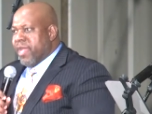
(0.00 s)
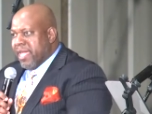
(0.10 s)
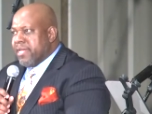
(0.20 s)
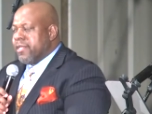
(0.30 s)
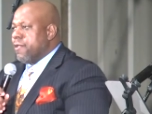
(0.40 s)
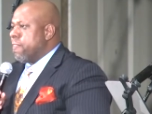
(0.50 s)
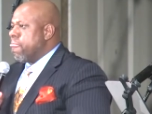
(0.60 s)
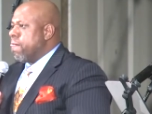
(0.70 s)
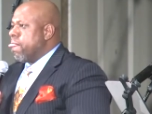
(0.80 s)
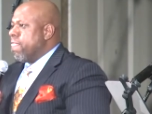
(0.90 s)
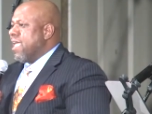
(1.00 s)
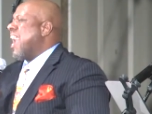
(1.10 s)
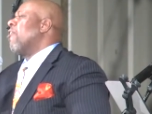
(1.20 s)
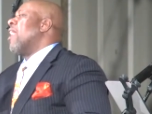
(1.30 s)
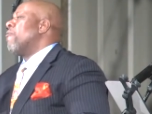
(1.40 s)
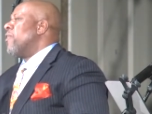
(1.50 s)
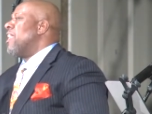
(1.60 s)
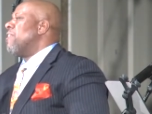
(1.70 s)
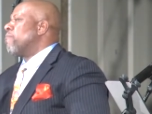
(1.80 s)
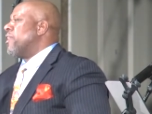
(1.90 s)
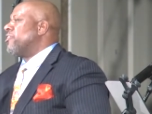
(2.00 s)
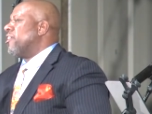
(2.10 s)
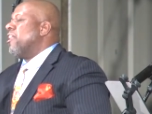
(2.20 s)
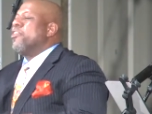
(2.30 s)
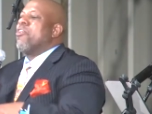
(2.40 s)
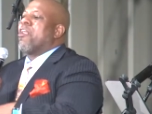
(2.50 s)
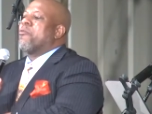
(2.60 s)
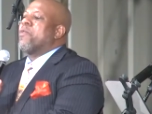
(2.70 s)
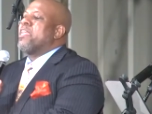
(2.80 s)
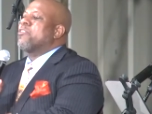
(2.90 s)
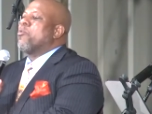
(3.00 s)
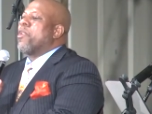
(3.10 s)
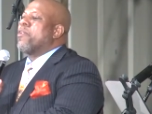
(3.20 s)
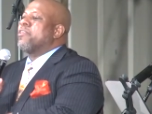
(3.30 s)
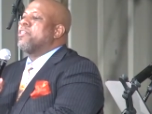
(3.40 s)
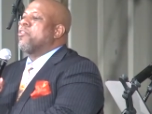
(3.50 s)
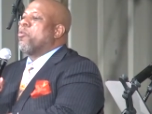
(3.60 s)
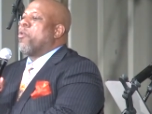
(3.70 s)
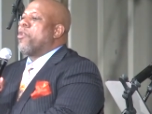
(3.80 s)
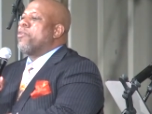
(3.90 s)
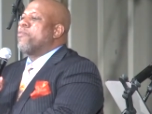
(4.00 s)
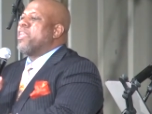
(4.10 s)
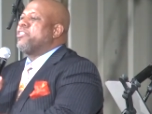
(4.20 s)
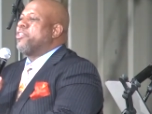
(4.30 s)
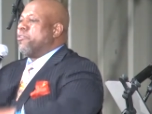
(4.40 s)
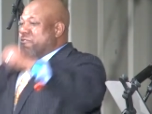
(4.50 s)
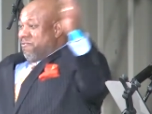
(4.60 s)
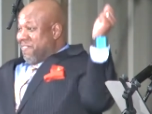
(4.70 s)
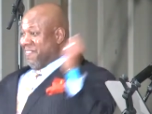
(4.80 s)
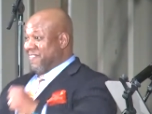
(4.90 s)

Read. How do I read, preacher? You ought to read the word until the word reads you.